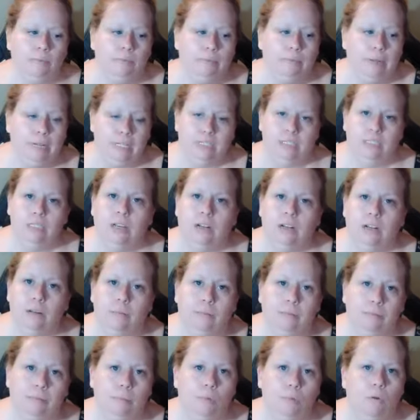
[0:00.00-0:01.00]
basic, on
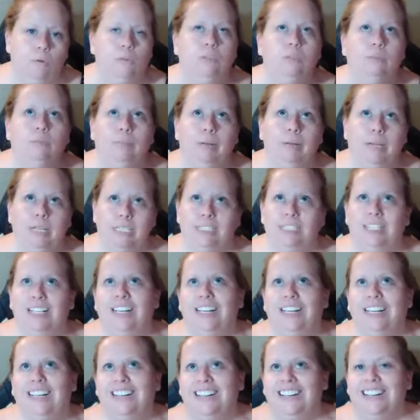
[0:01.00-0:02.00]
a most
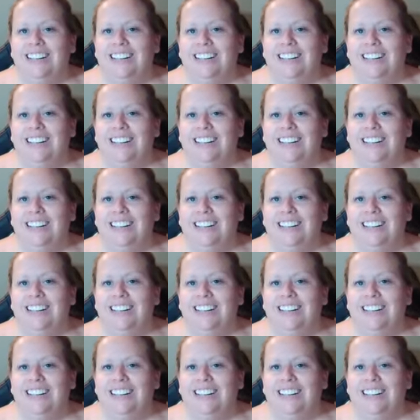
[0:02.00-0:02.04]
basic